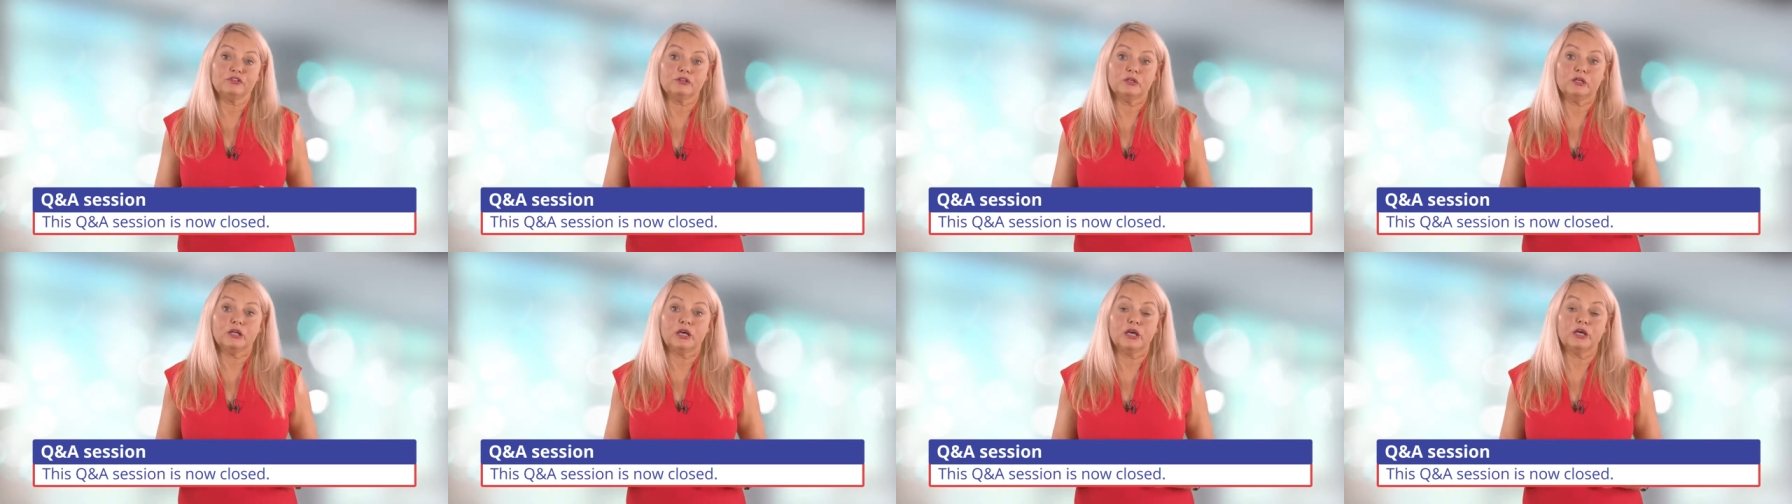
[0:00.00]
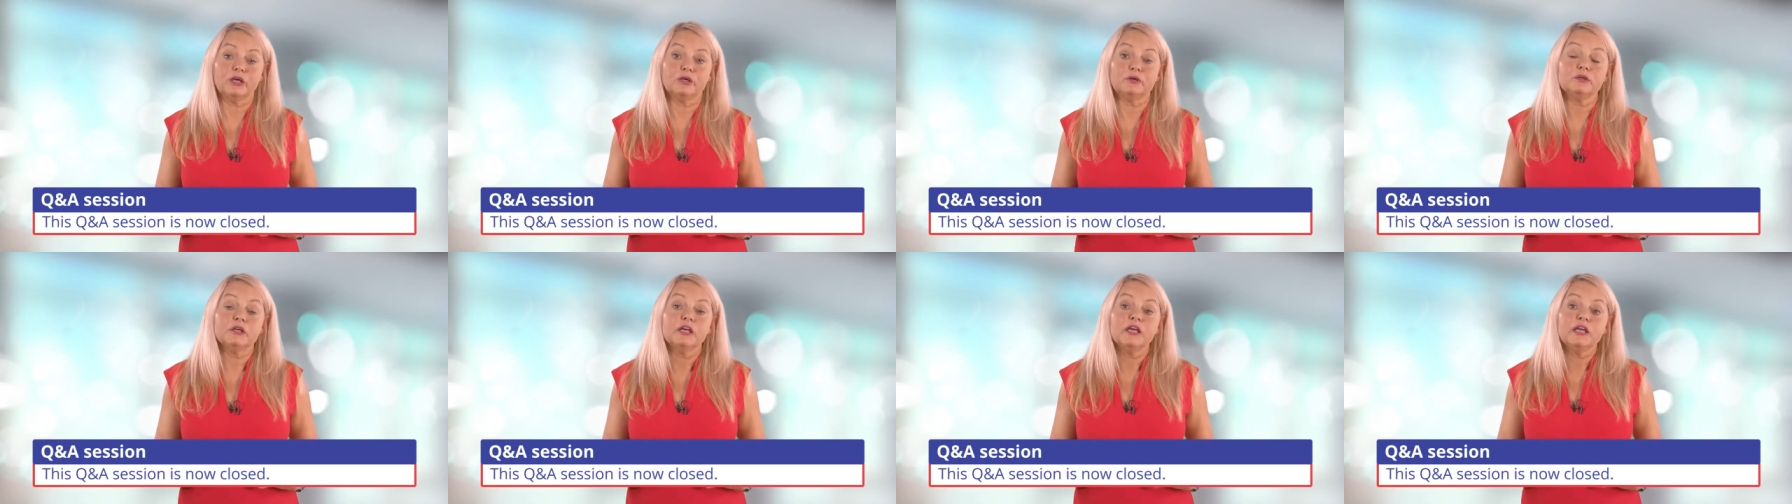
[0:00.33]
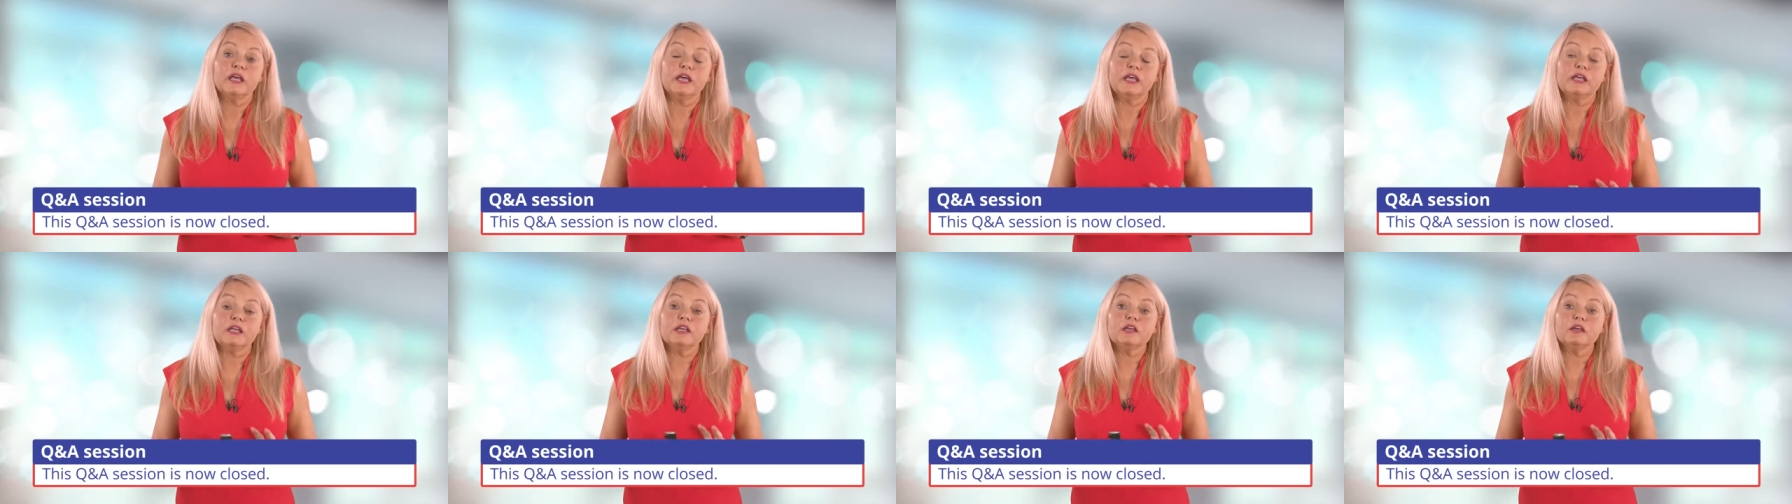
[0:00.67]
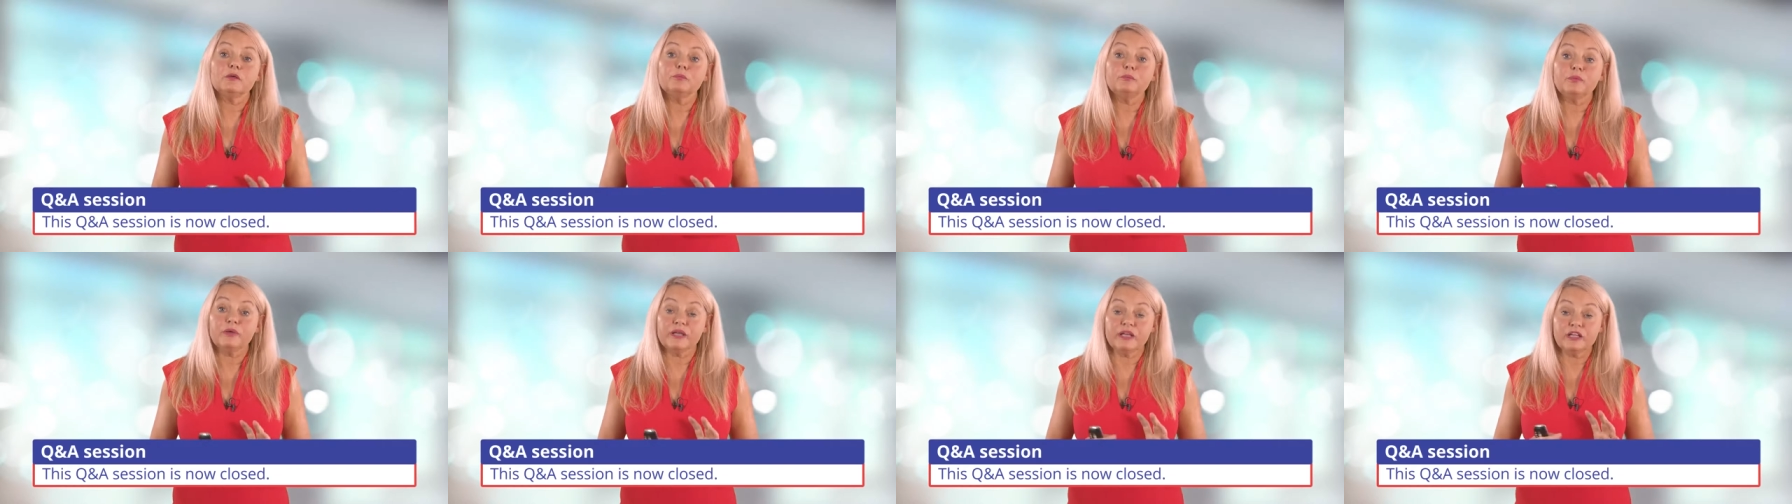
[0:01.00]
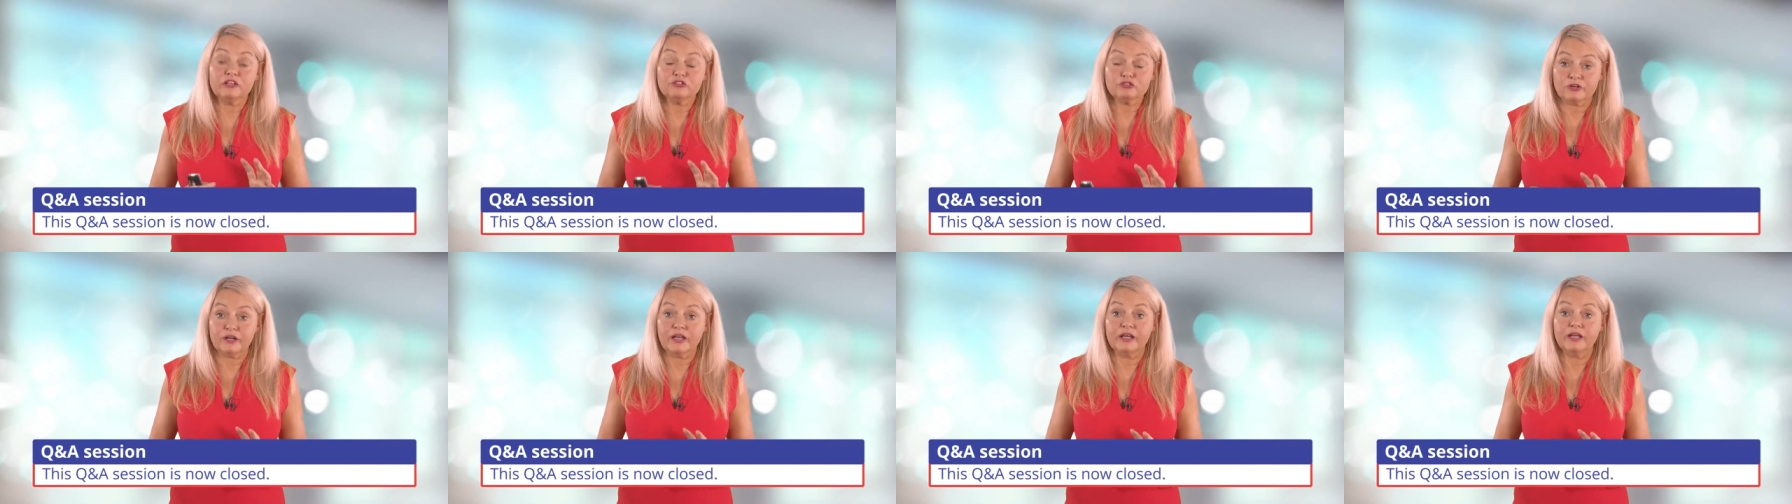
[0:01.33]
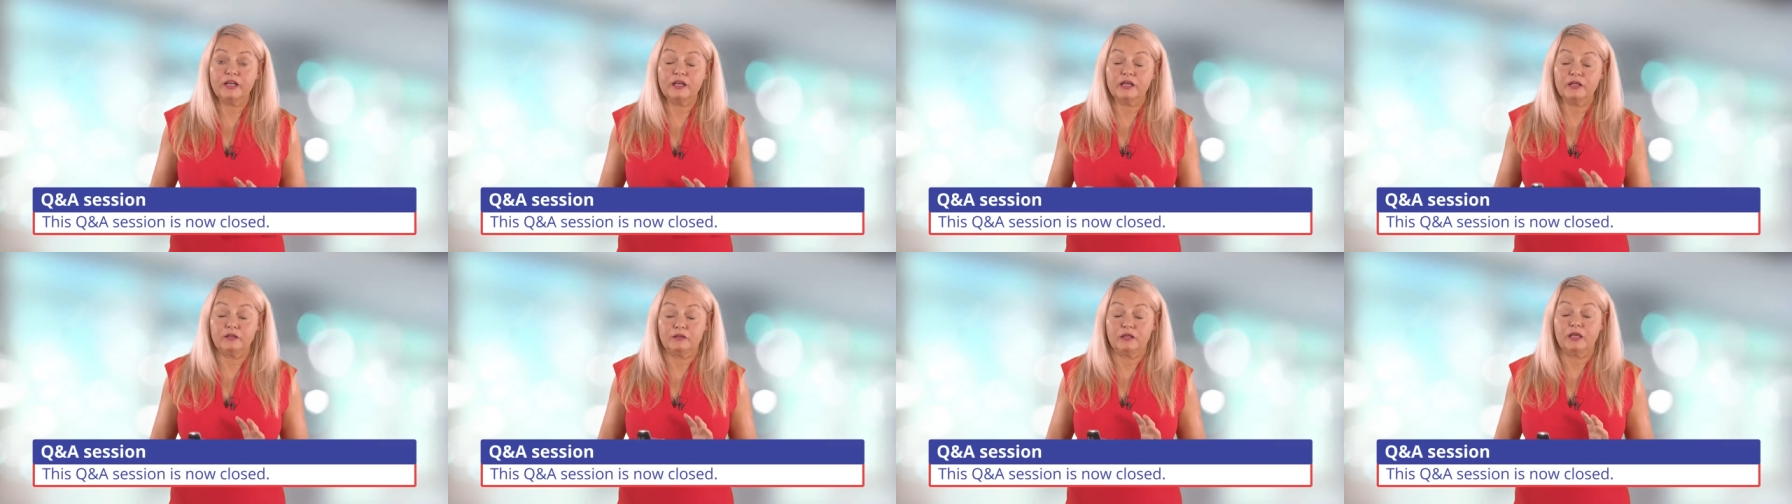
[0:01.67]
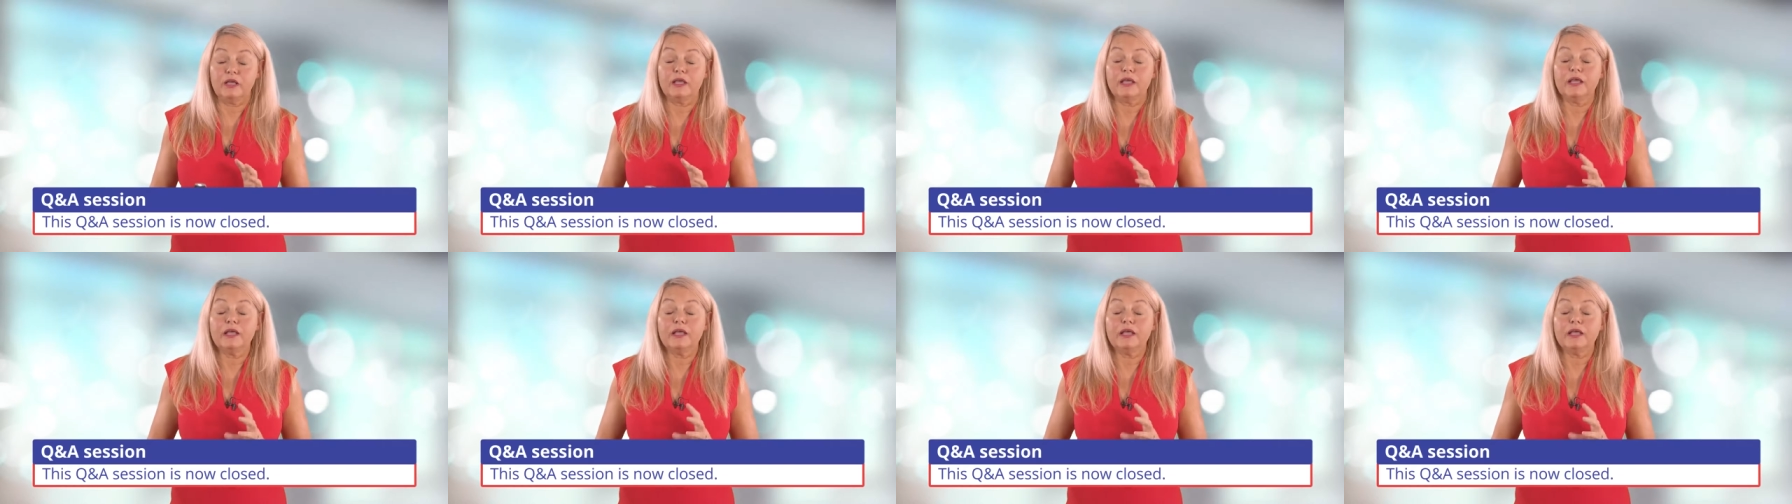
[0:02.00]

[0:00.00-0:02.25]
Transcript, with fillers: alone. It could be tra- ed-